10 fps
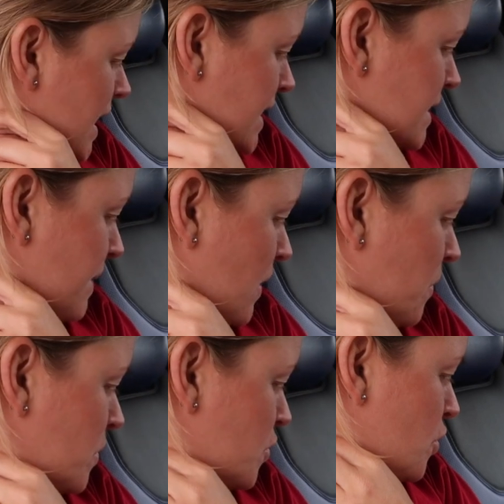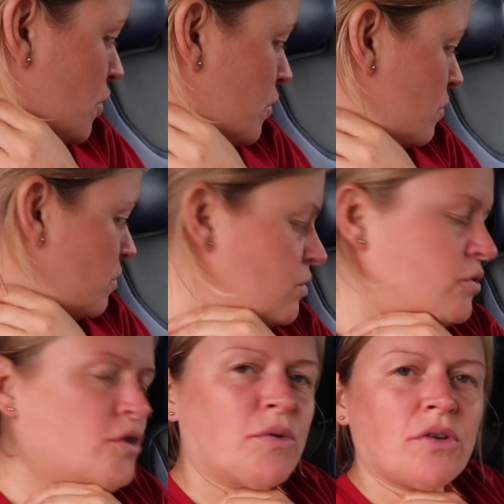it's about two,
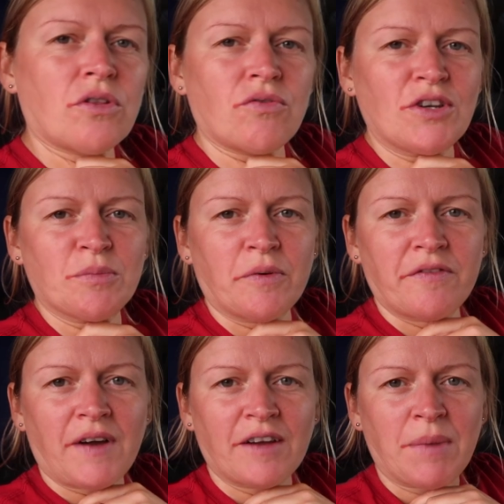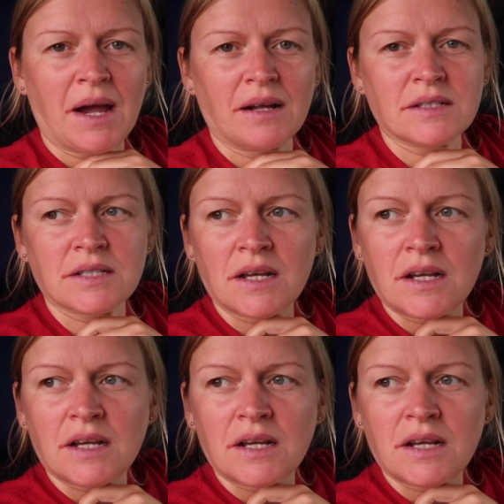two point three, two point five miles.